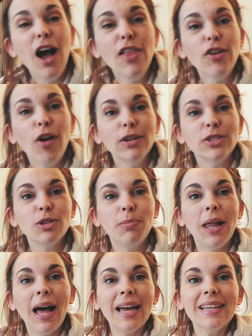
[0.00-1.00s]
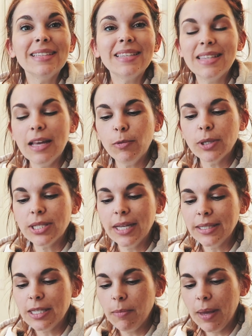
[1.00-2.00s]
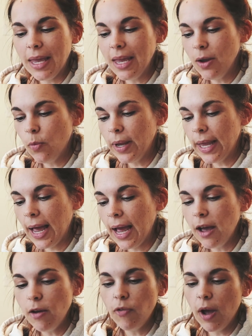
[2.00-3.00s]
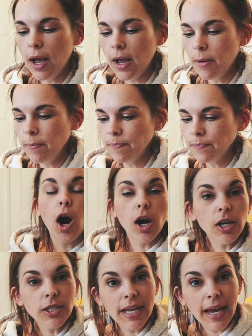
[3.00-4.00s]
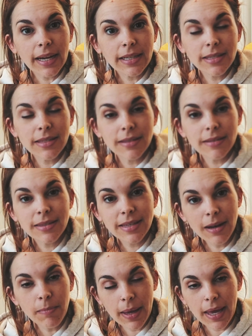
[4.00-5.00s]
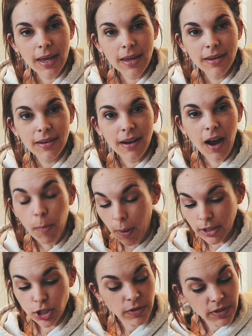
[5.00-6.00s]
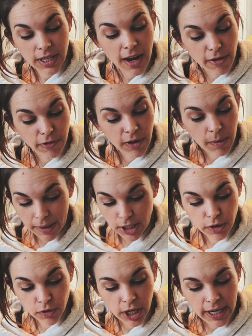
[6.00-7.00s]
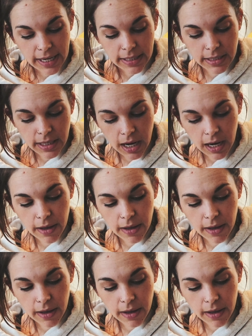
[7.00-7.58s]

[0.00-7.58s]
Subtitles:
Other art supplies that were sent to me, we have Artex sent me a bunch of stuff, a bunch of goodies.